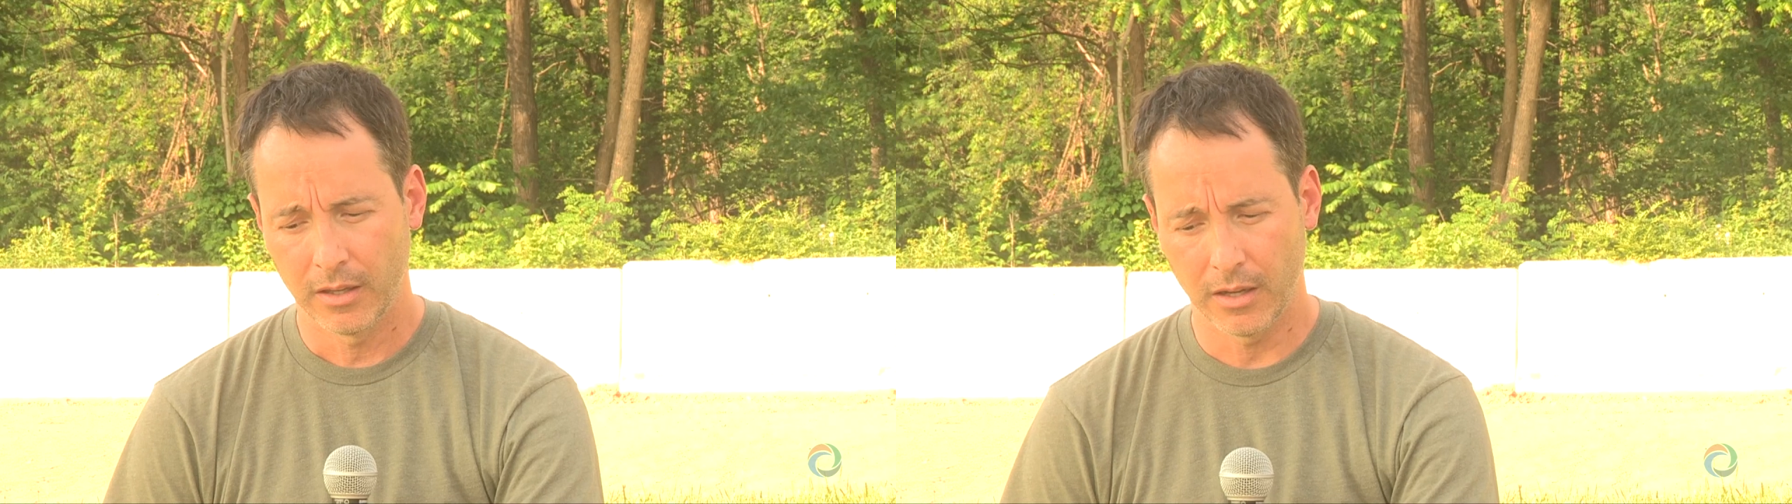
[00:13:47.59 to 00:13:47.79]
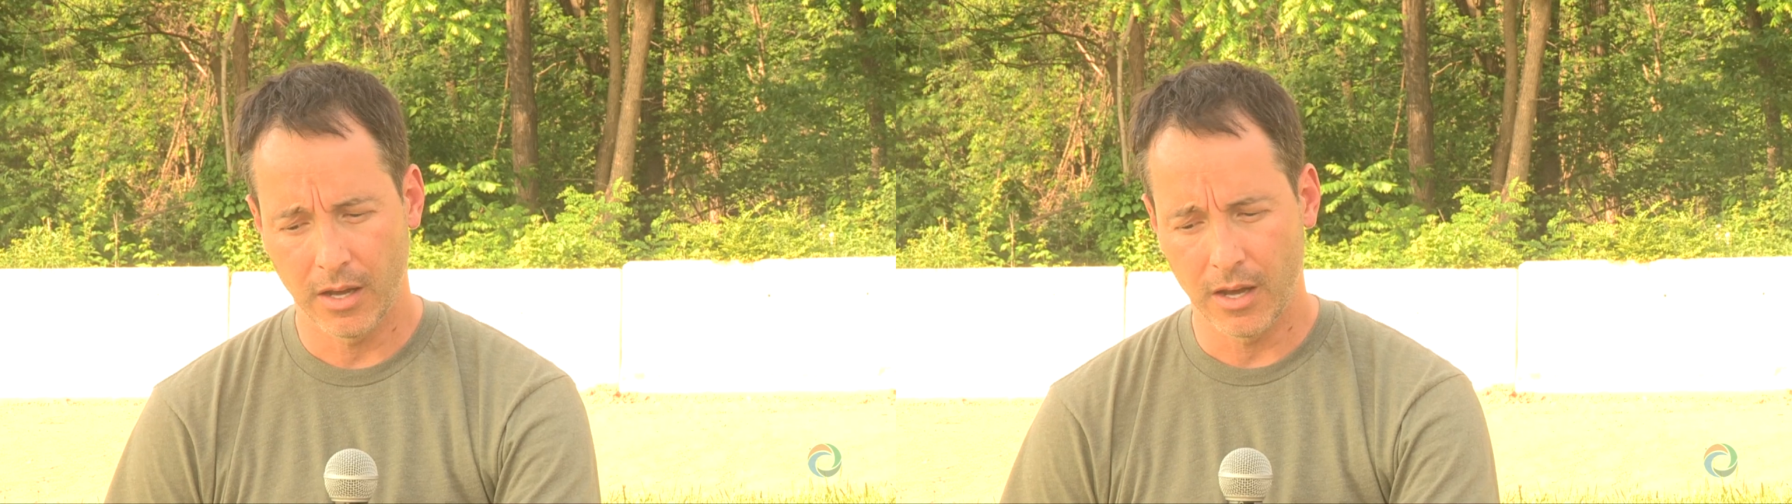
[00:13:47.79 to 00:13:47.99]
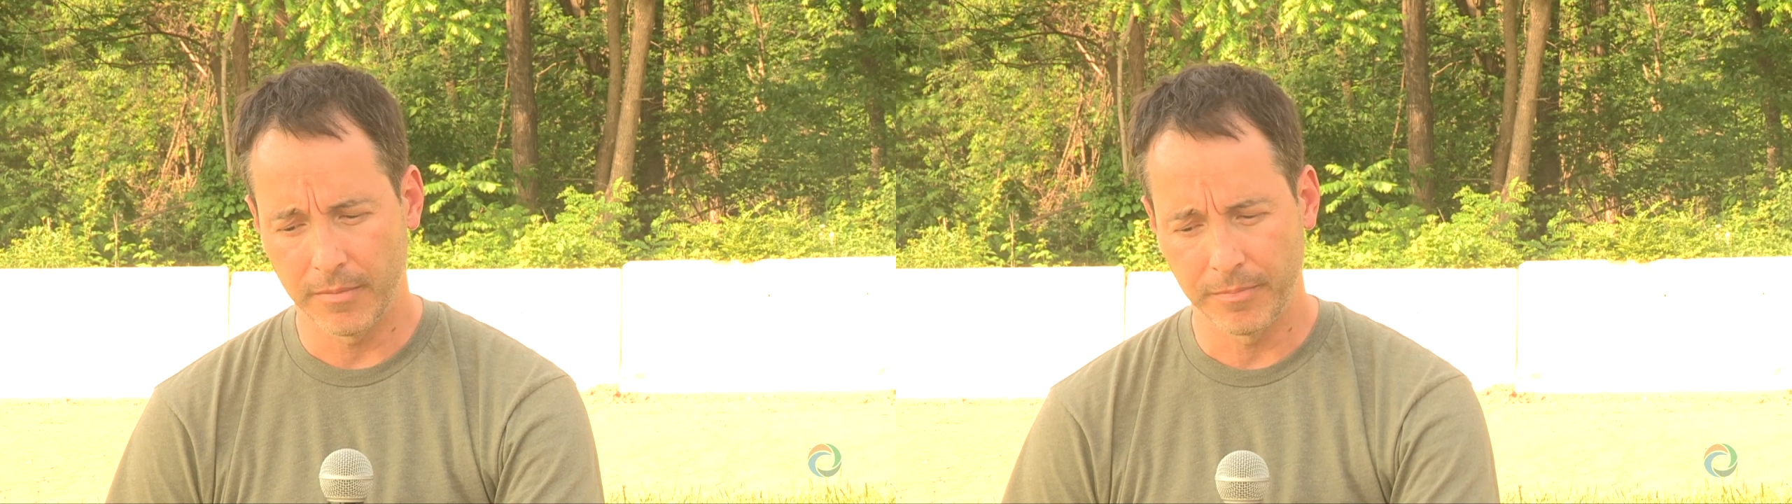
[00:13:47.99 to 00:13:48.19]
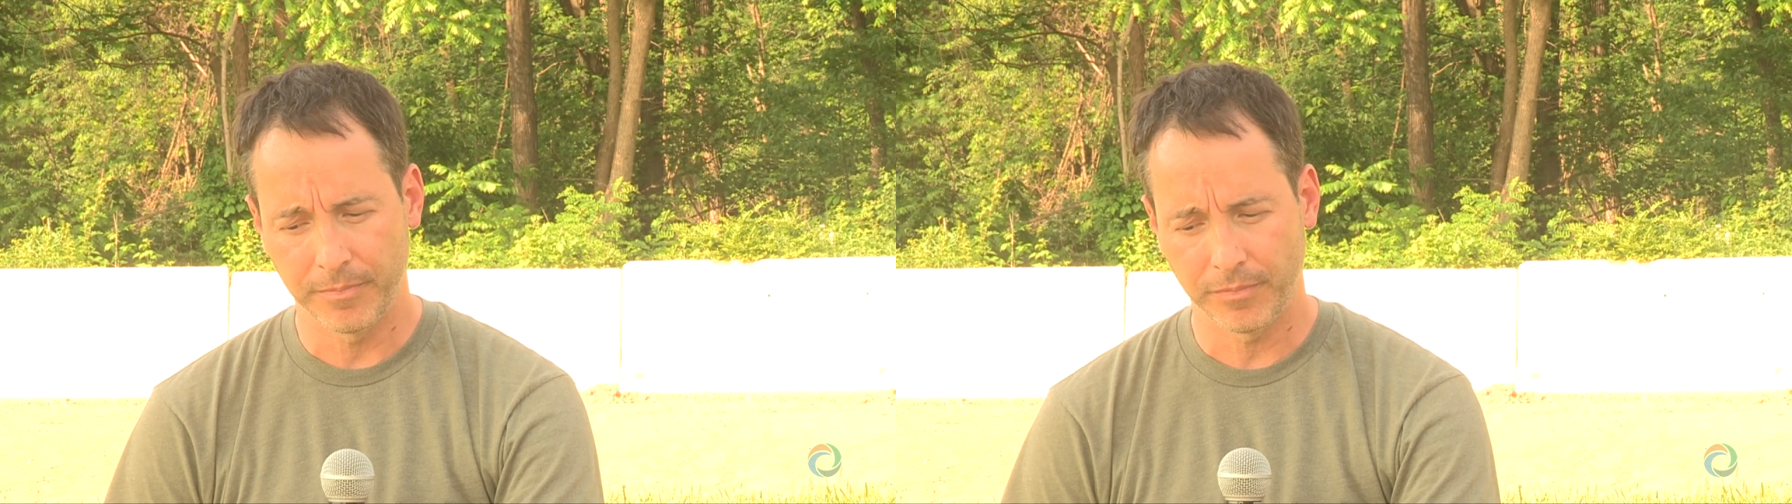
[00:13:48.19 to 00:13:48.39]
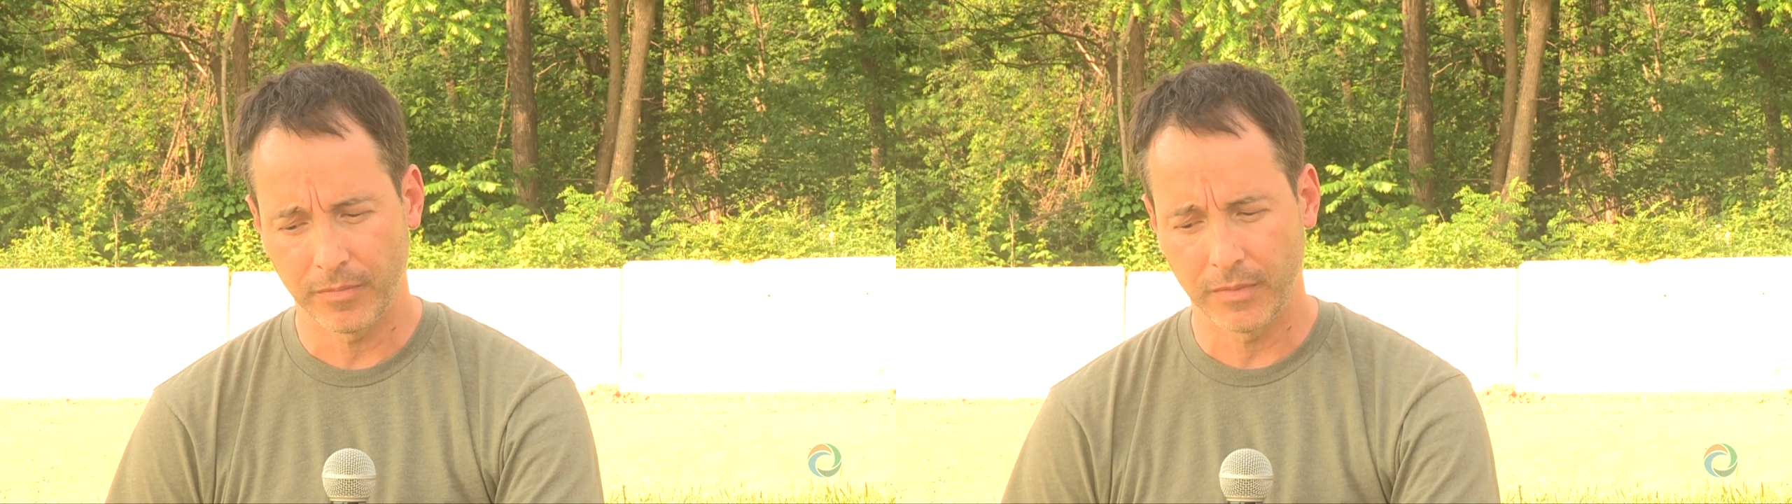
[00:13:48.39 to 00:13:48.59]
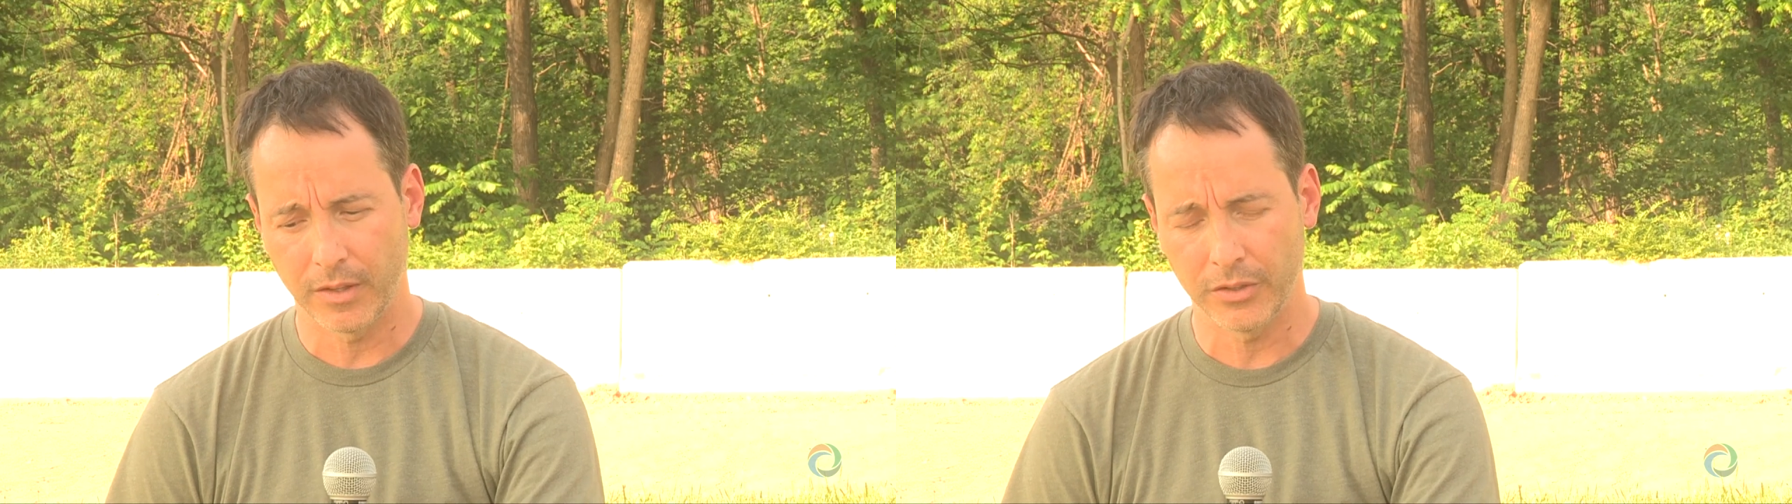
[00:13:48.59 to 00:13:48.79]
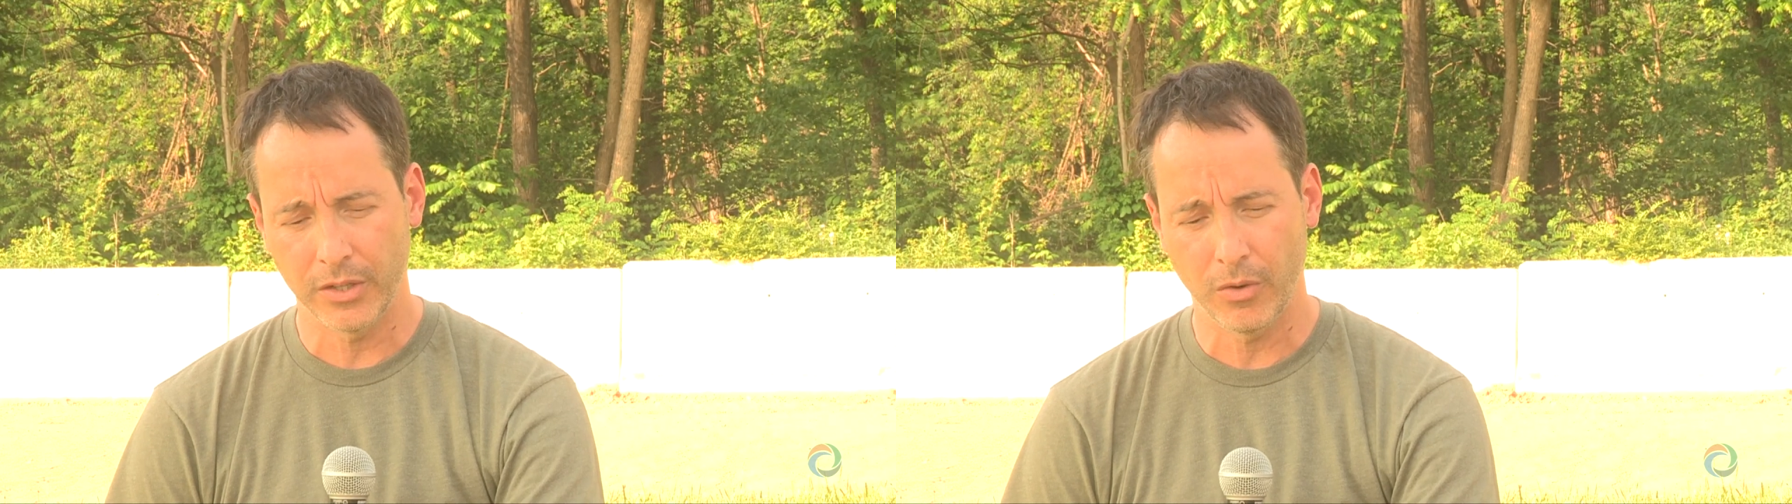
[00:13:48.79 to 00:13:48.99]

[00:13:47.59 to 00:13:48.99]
there's